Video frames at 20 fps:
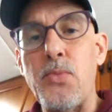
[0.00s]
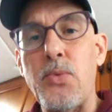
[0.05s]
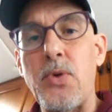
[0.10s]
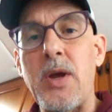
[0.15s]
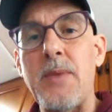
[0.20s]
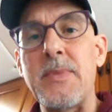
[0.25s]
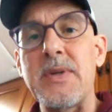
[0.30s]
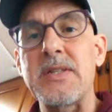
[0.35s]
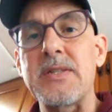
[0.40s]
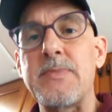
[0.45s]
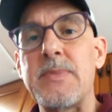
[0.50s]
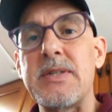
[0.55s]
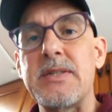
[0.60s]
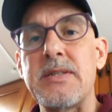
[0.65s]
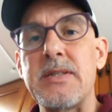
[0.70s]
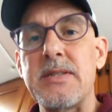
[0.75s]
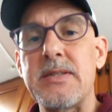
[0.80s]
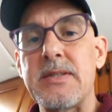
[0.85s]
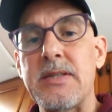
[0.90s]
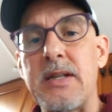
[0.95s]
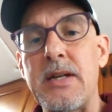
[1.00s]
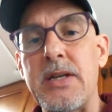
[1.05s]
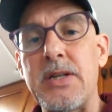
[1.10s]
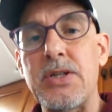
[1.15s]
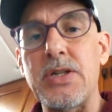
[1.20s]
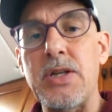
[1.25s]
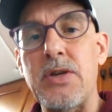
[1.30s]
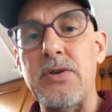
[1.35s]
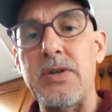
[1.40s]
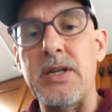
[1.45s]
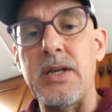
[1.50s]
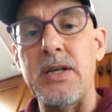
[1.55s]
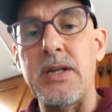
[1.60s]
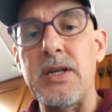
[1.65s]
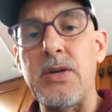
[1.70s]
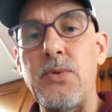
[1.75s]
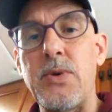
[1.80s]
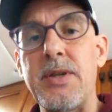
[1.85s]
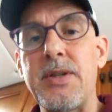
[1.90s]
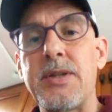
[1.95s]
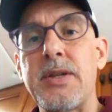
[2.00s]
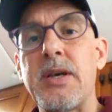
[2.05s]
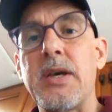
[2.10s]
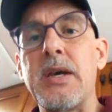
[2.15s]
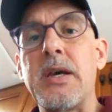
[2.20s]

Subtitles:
primate species that I share DNA with.